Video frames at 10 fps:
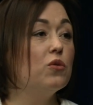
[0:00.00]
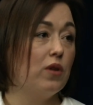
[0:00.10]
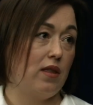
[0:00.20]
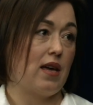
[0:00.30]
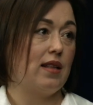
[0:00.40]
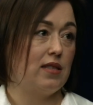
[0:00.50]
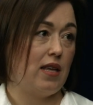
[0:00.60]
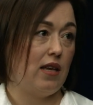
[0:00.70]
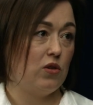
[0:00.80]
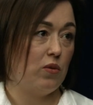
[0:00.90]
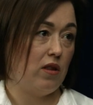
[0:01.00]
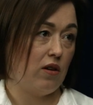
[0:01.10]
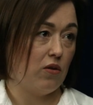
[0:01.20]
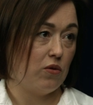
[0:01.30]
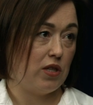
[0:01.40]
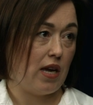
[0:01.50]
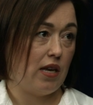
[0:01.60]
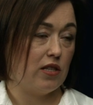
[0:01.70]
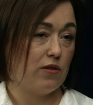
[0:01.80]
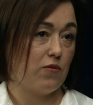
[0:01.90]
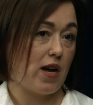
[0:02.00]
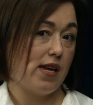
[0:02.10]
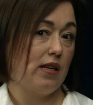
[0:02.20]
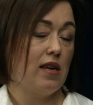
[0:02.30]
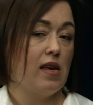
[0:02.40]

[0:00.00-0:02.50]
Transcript: in that stage with negotiation, right?